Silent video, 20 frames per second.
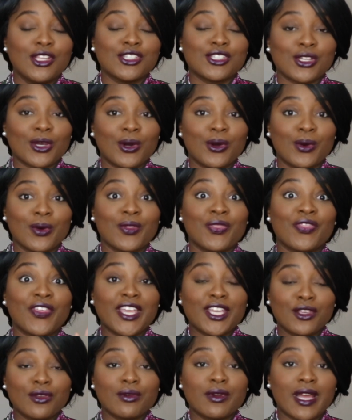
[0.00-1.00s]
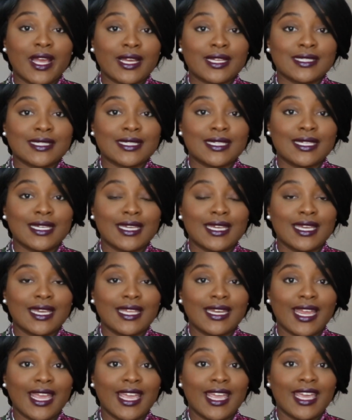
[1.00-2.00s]
So thank you guys
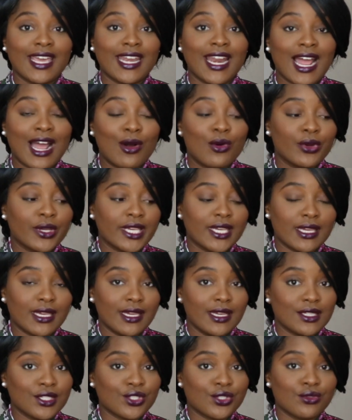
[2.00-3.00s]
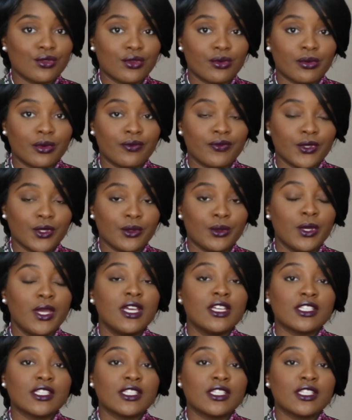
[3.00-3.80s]
again, and I will get into the review.